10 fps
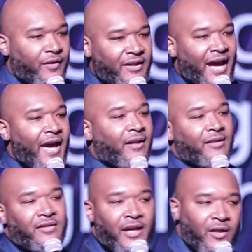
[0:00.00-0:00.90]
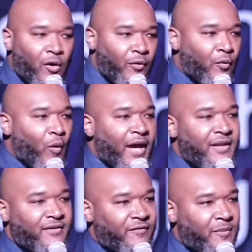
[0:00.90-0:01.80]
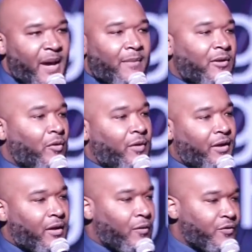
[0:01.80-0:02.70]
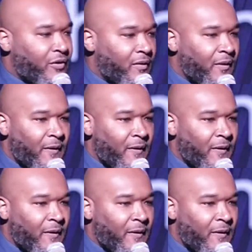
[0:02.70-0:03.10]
the diet and taking on the ways of the Babylonian culture.